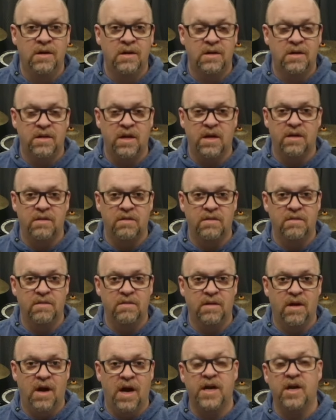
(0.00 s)
that
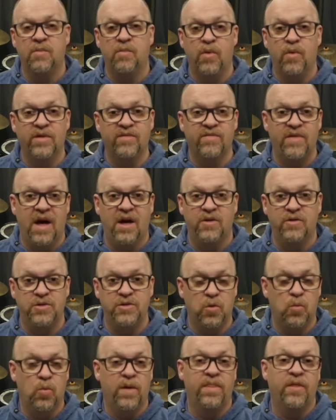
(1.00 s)
I could bring value to
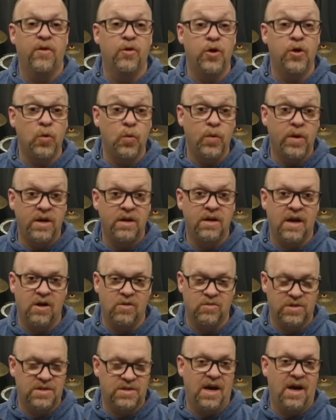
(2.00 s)
what they're doing
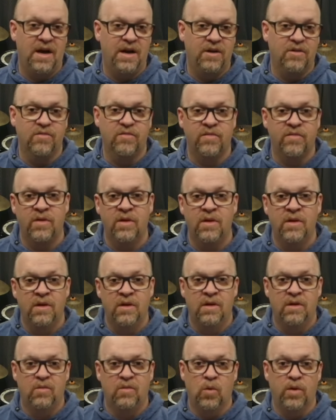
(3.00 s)
outside of
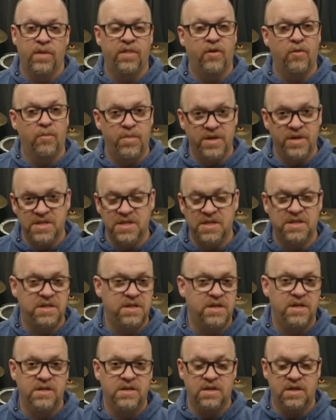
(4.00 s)
what their business
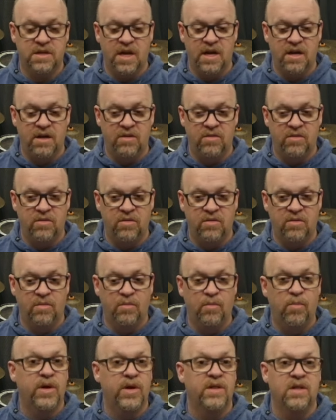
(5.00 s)
is and
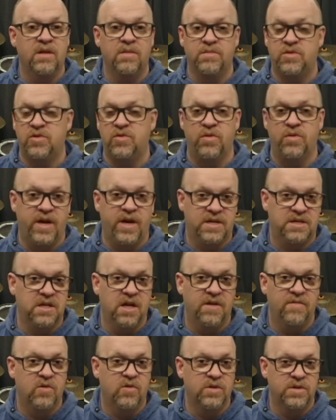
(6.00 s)
bring them to a next
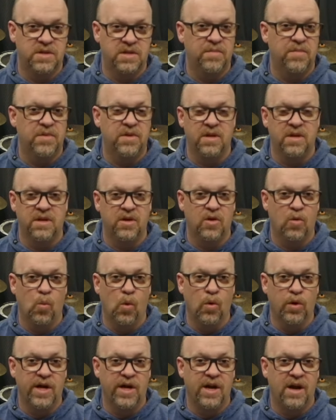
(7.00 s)
level in something that they're
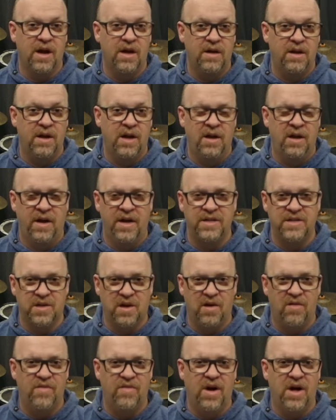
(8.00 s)
working on, and
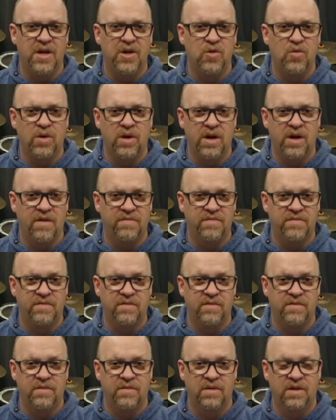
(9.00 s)
saw value in enough
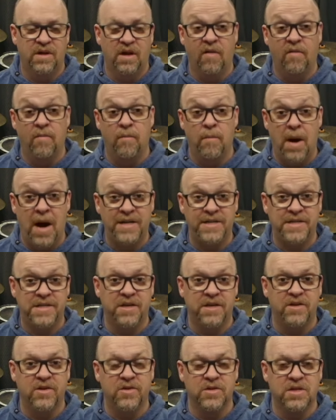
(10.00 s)
of my
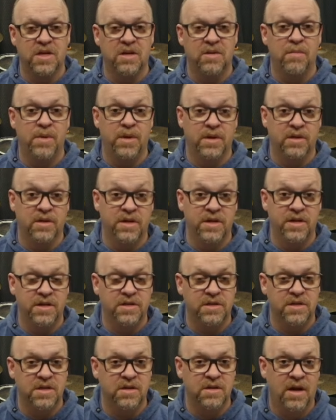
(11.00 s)
skills and abilities
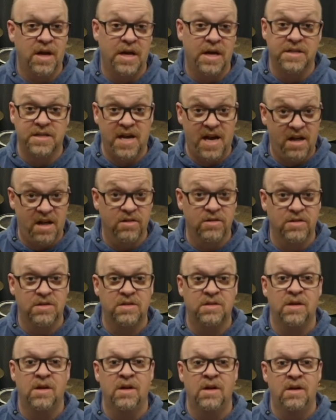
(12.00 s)
and
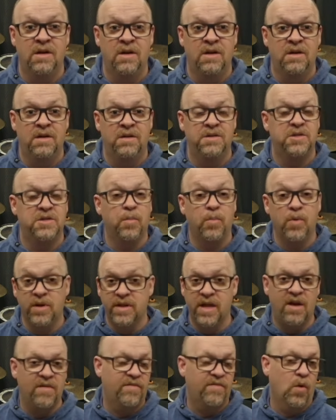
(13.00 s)
talents to bring
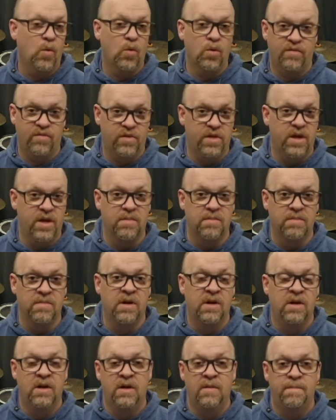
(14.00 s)
that forward for them.
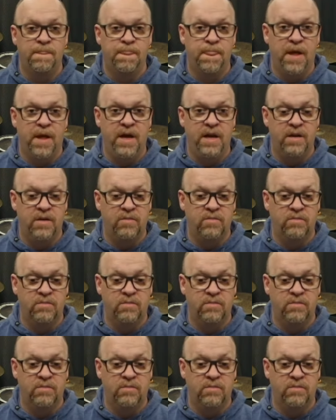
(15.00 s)
And